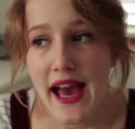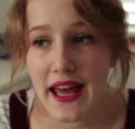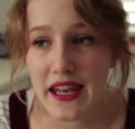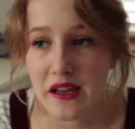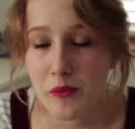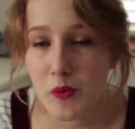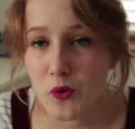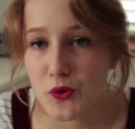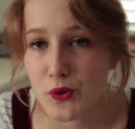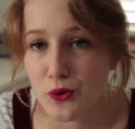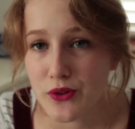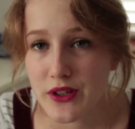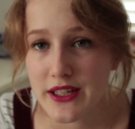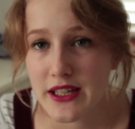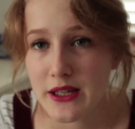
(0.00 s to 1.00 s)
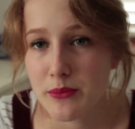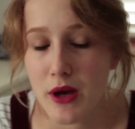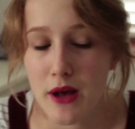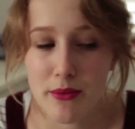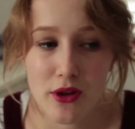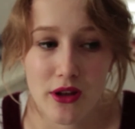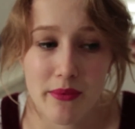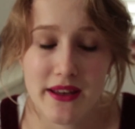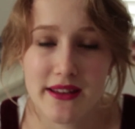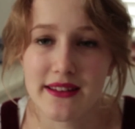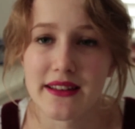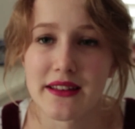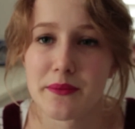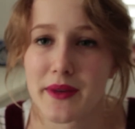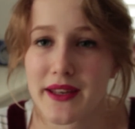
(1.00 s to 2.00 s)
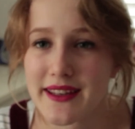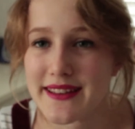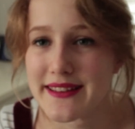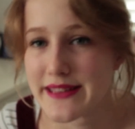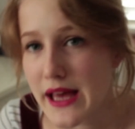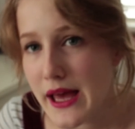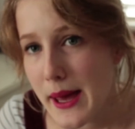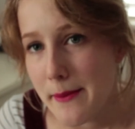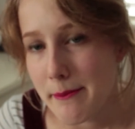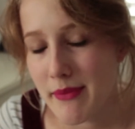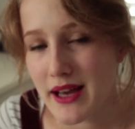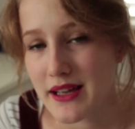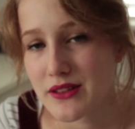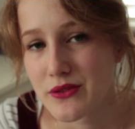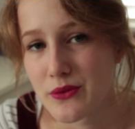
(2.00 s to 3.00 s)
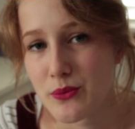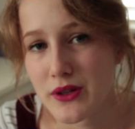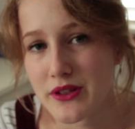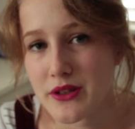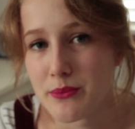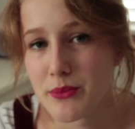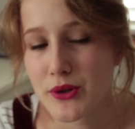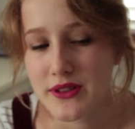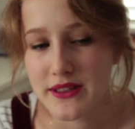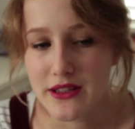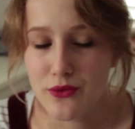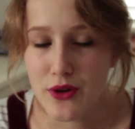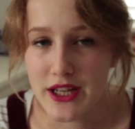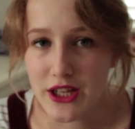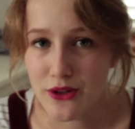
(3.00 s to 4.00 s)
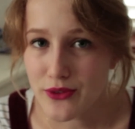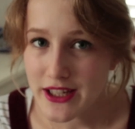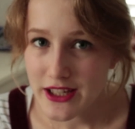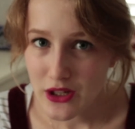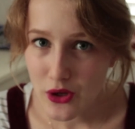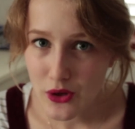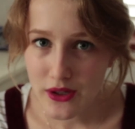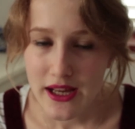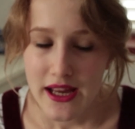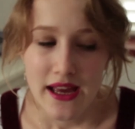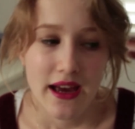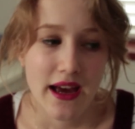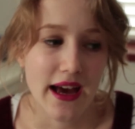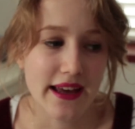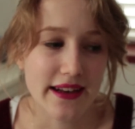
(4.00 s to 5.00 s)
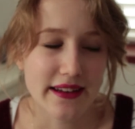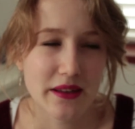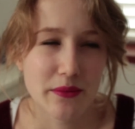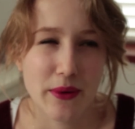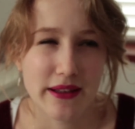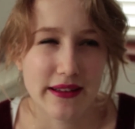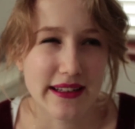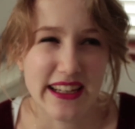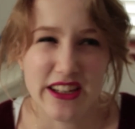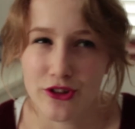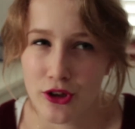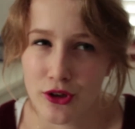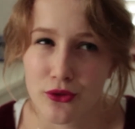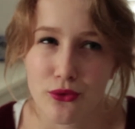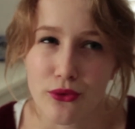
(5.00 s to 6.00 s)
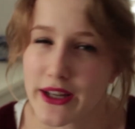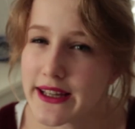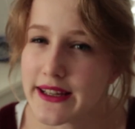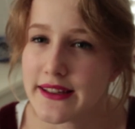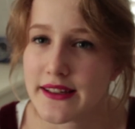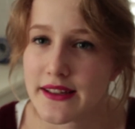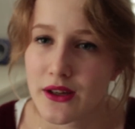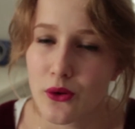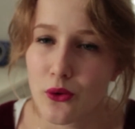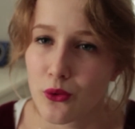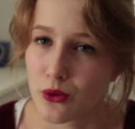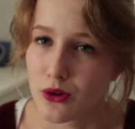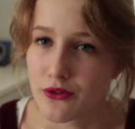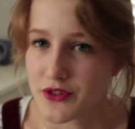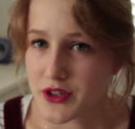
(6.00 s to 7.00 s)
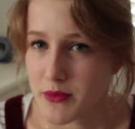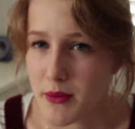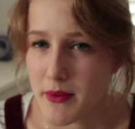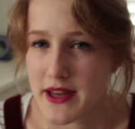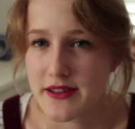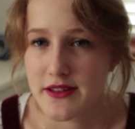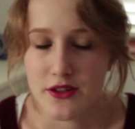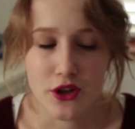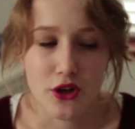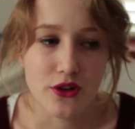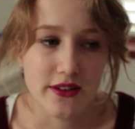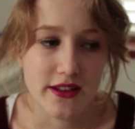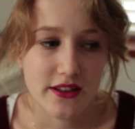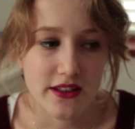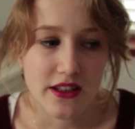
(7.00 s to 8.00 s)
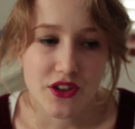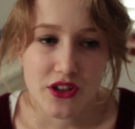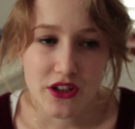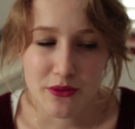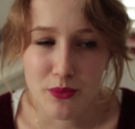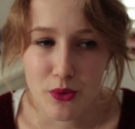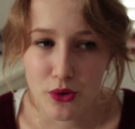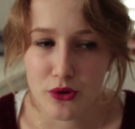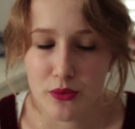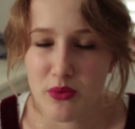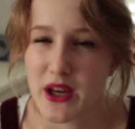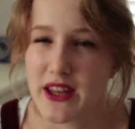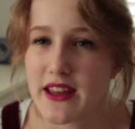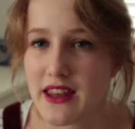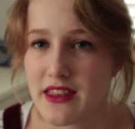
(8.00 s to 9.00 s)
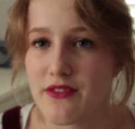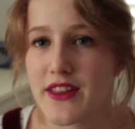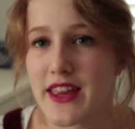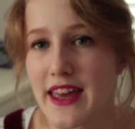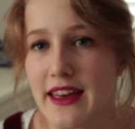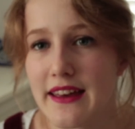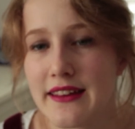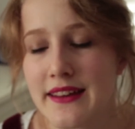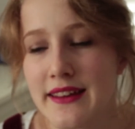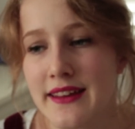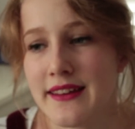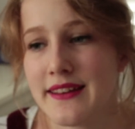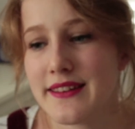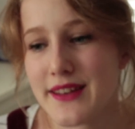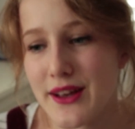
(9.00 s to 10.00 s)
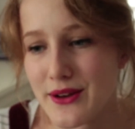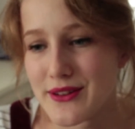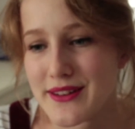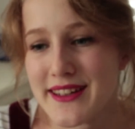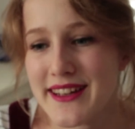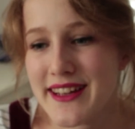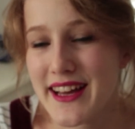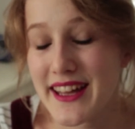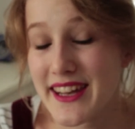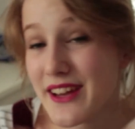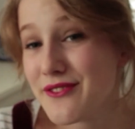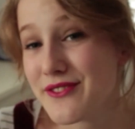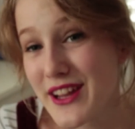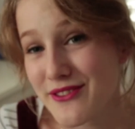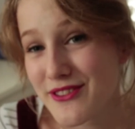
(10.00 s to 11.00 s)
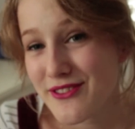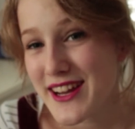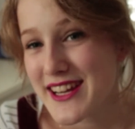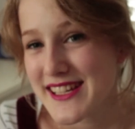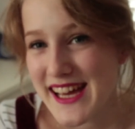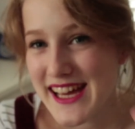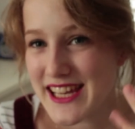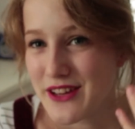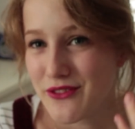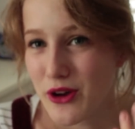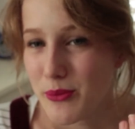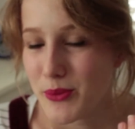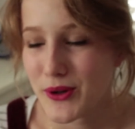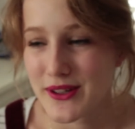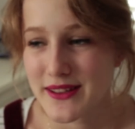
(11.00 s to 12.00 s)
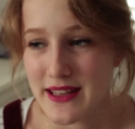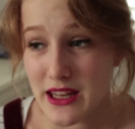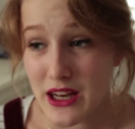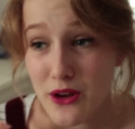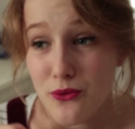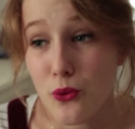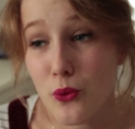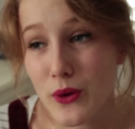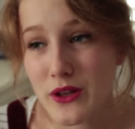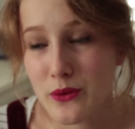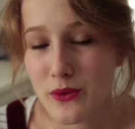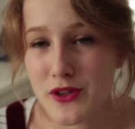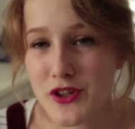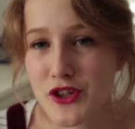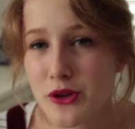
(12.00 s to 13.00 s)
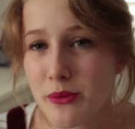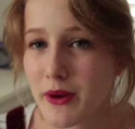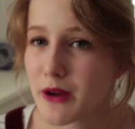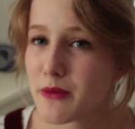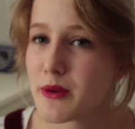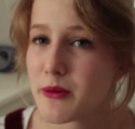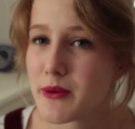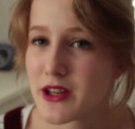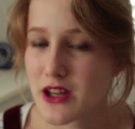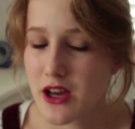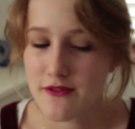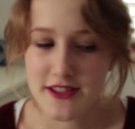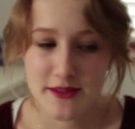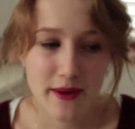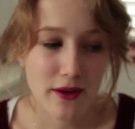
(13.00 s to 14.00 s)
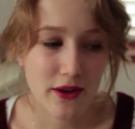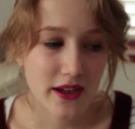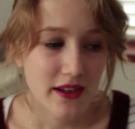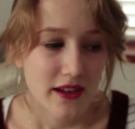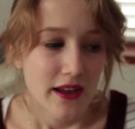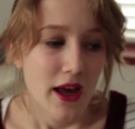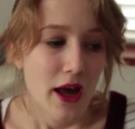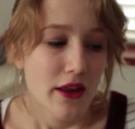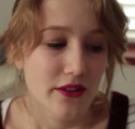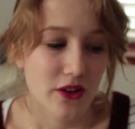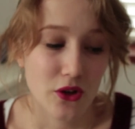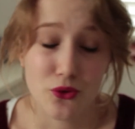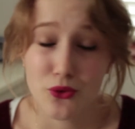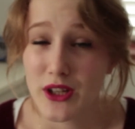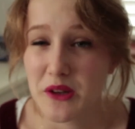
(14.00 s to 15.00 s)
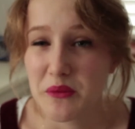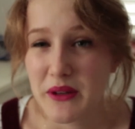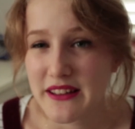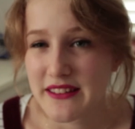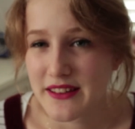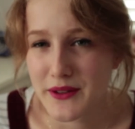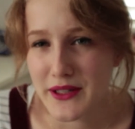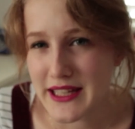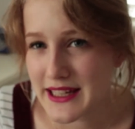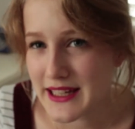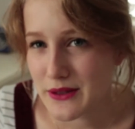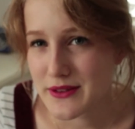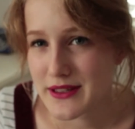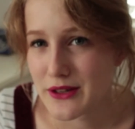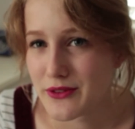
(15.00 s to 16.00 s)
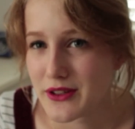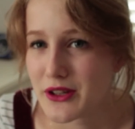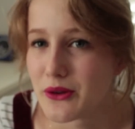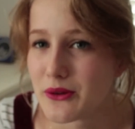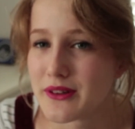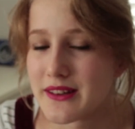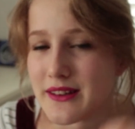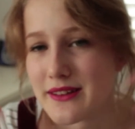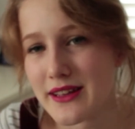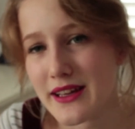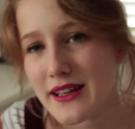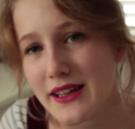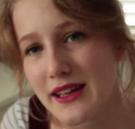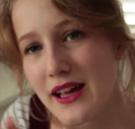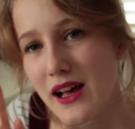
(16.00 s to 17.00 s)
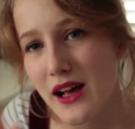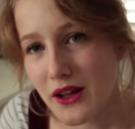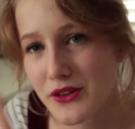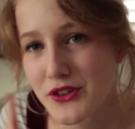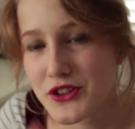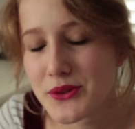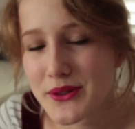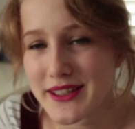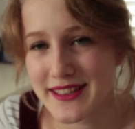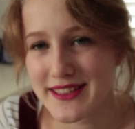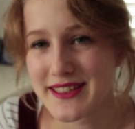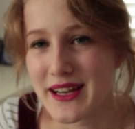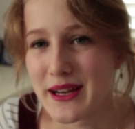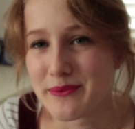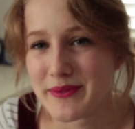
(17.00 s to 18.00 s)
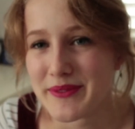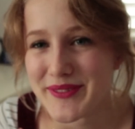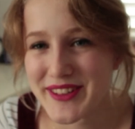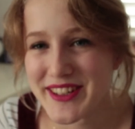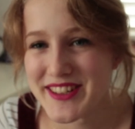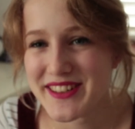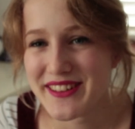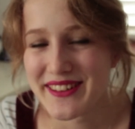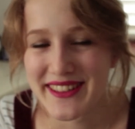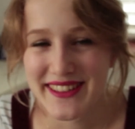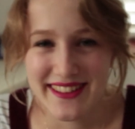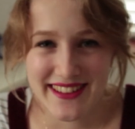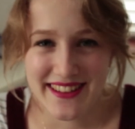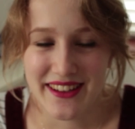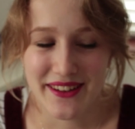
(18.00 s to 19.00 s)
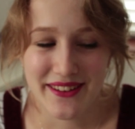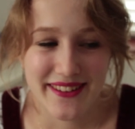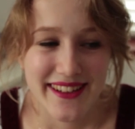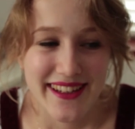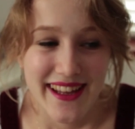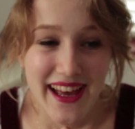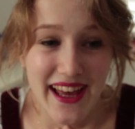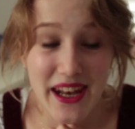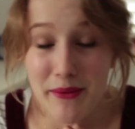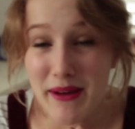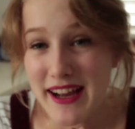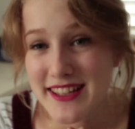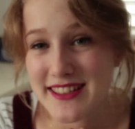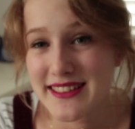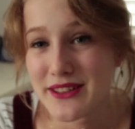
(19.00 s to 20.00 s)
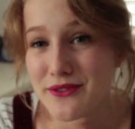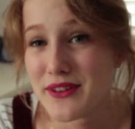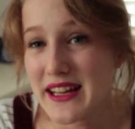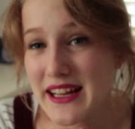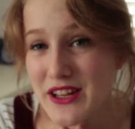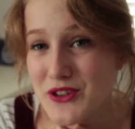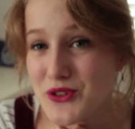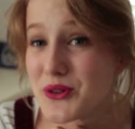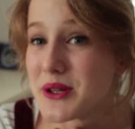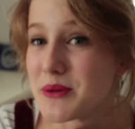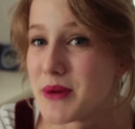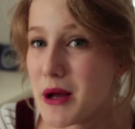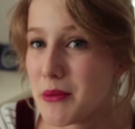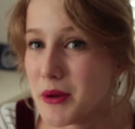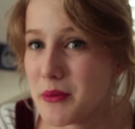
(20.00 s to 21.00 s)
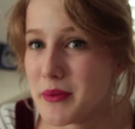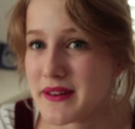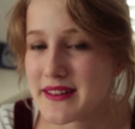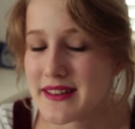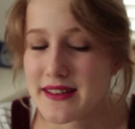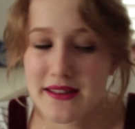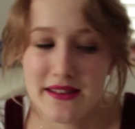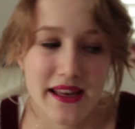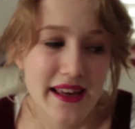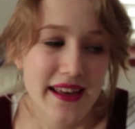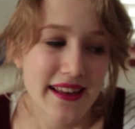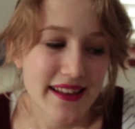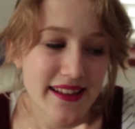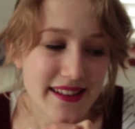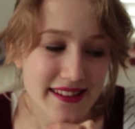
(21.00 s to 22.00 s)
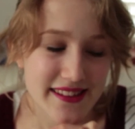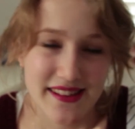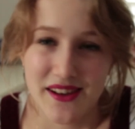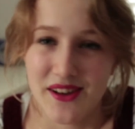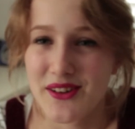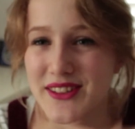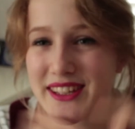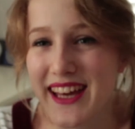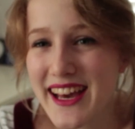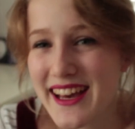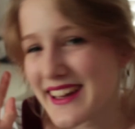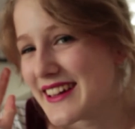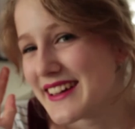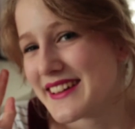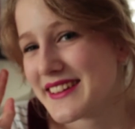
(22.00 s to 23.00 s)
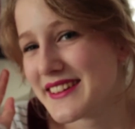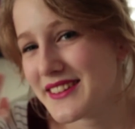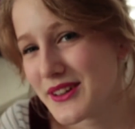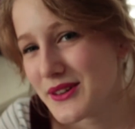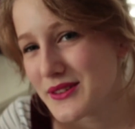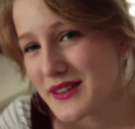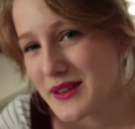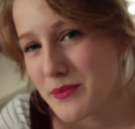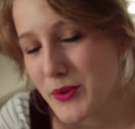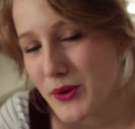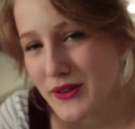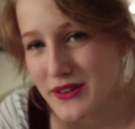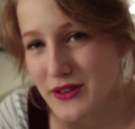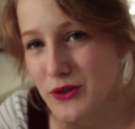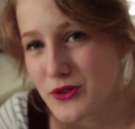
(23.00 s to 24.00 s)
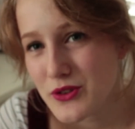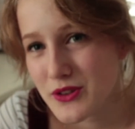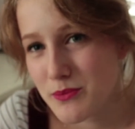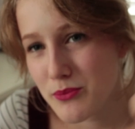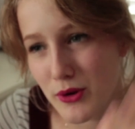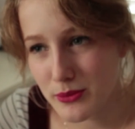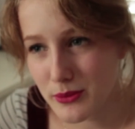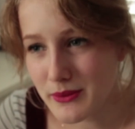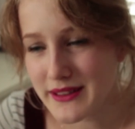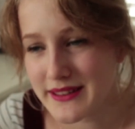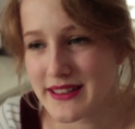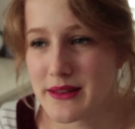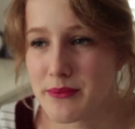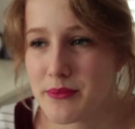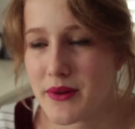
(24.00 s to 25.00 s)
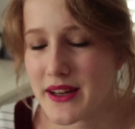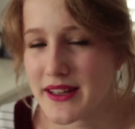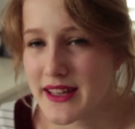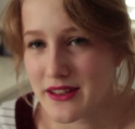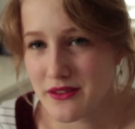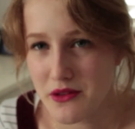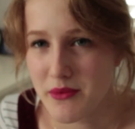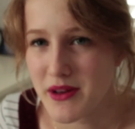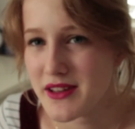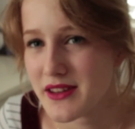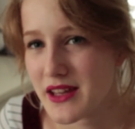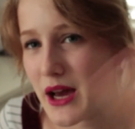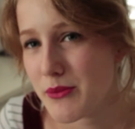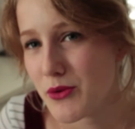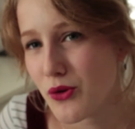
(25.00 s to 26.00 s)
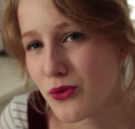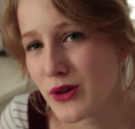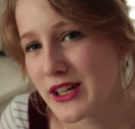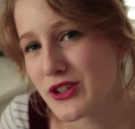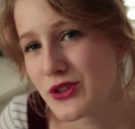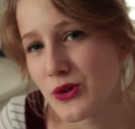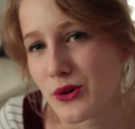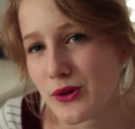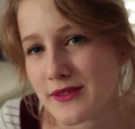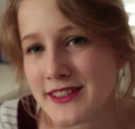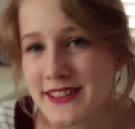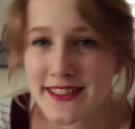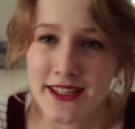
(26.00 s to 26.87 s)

And I'm also reading Purple Hibiscus because Max from Well Done Books is running a read-along. And it's basically just read all of Chimamanda Ngozi Adichie's books by the end of the year. So, and I've never read any of her books, and I've always wanted to, but I've been a bit nervous about it. So I was really pleased that when he announced that read-along, because I was like, I'll do it this time, I'm gonna do it. So, and I'm actually really enjoying Purple Hibiscus. So yay! Those are the books you should probably see by the end of the month. I'm not really sure.